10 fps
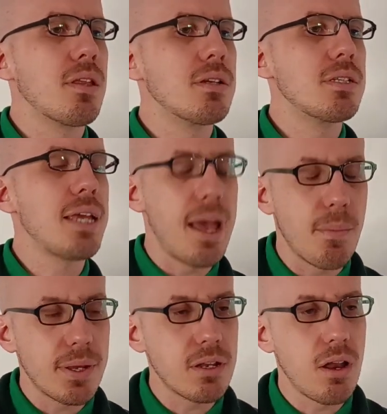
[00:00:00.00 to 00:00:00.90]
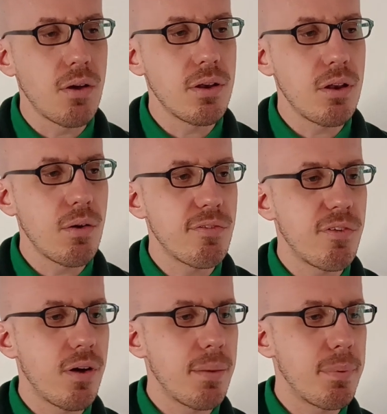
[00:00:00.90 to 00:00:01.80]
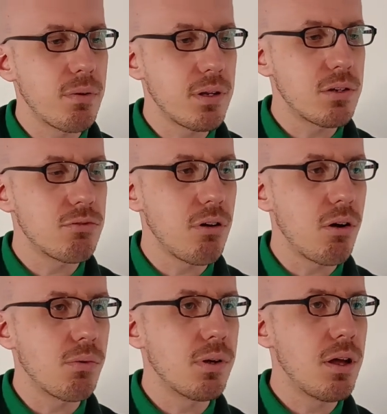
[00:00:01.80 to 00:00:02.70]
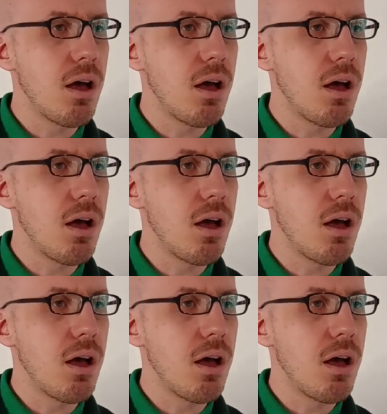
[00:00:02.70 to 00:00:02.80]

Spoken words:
So yeah, we can notify our builder control